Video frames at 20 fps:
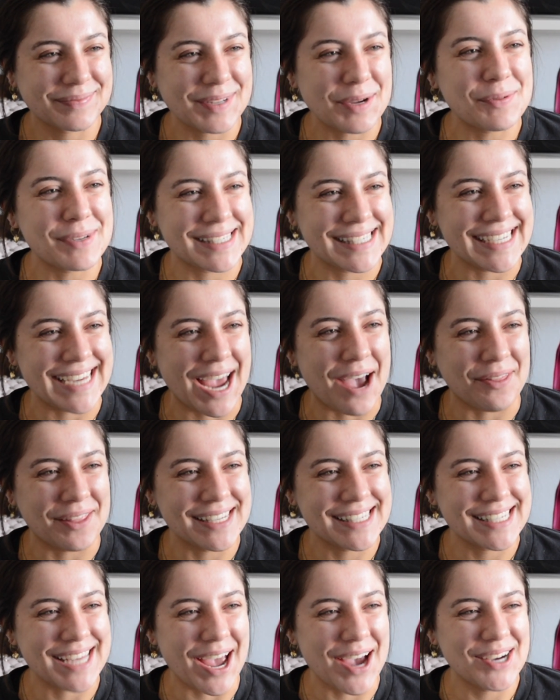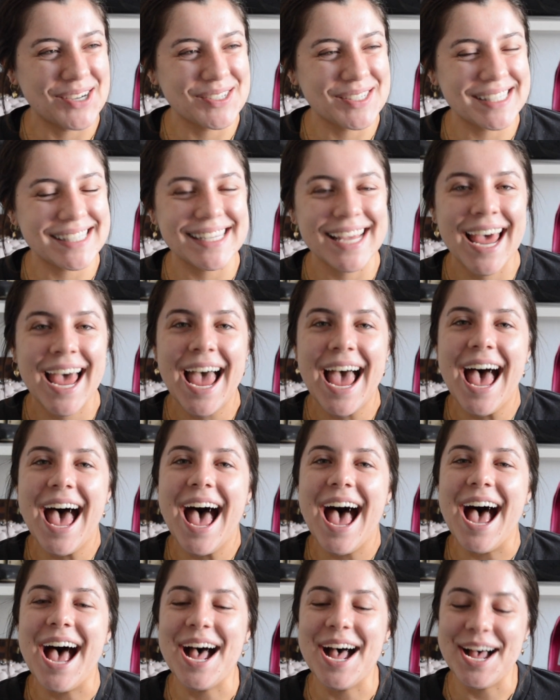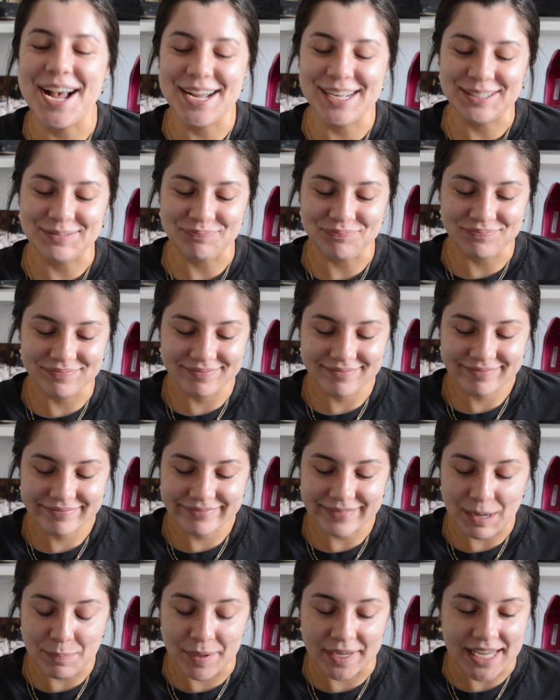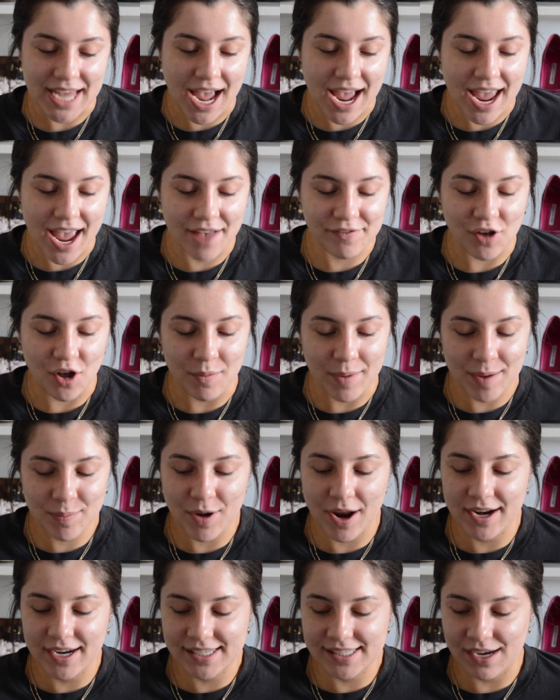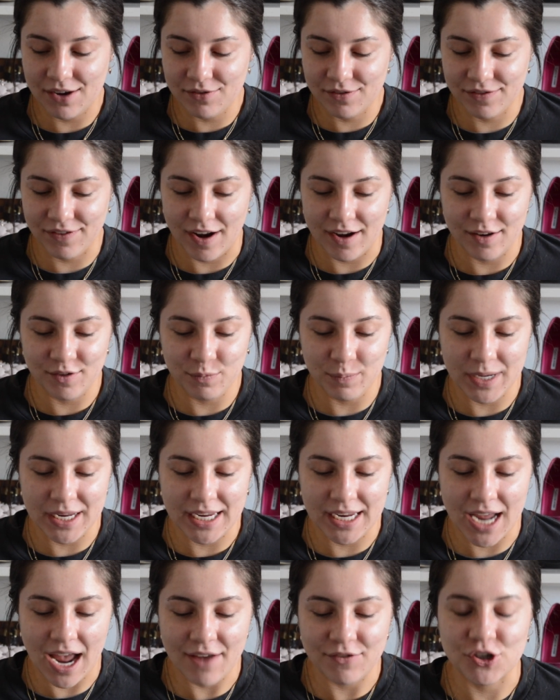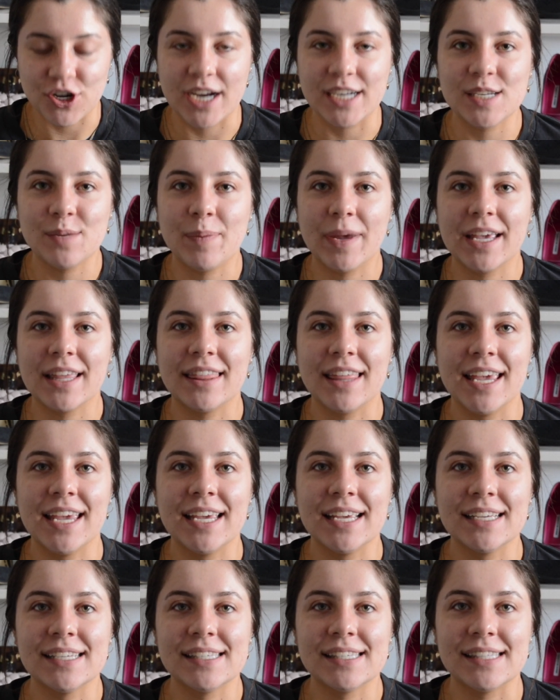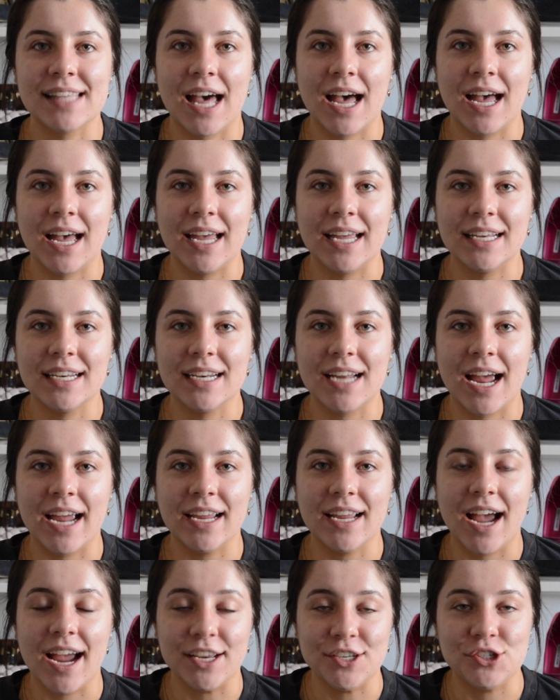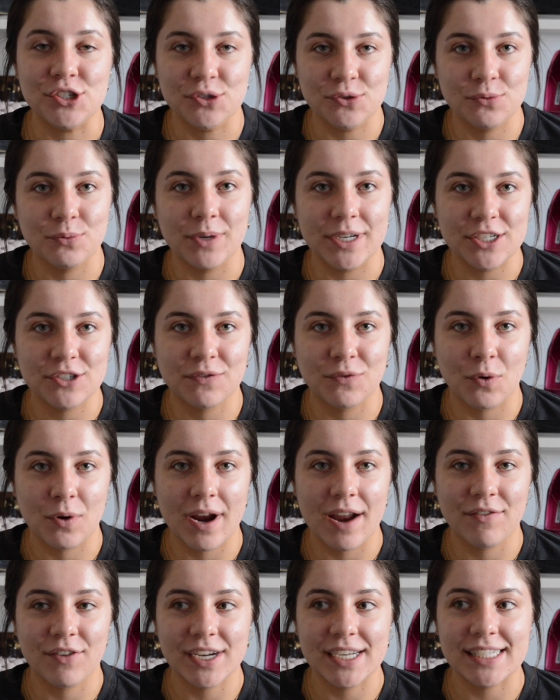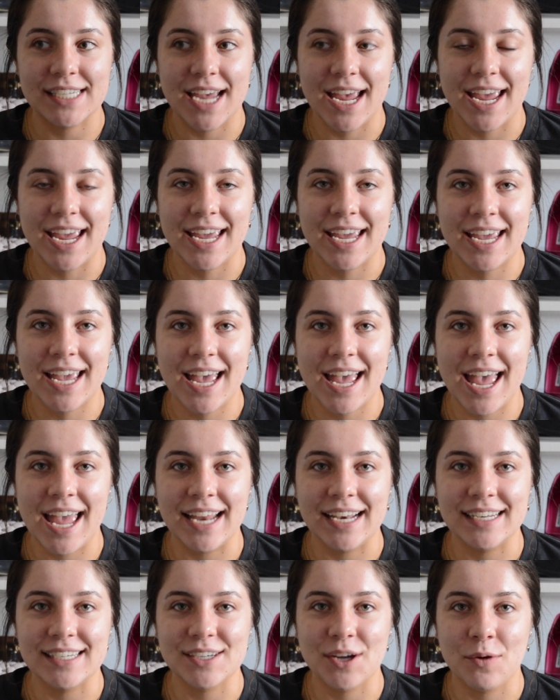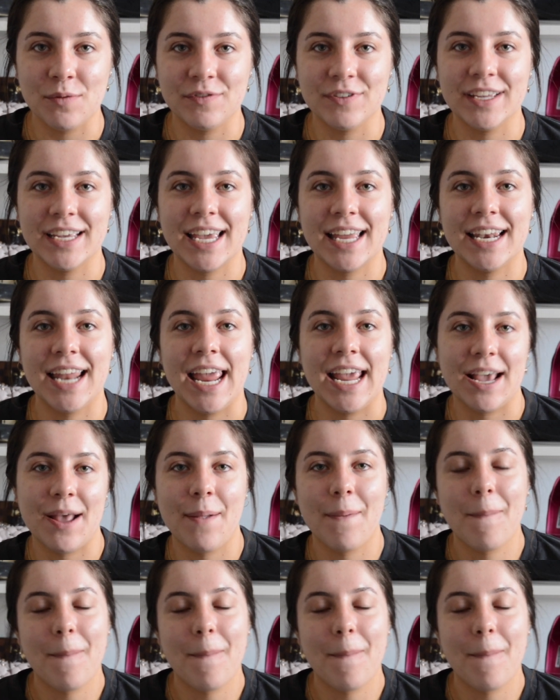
we'll see how this goes. But yeah, I have all my products out in front of me. I've tried to pick things that I do reach for every day and hopefully can like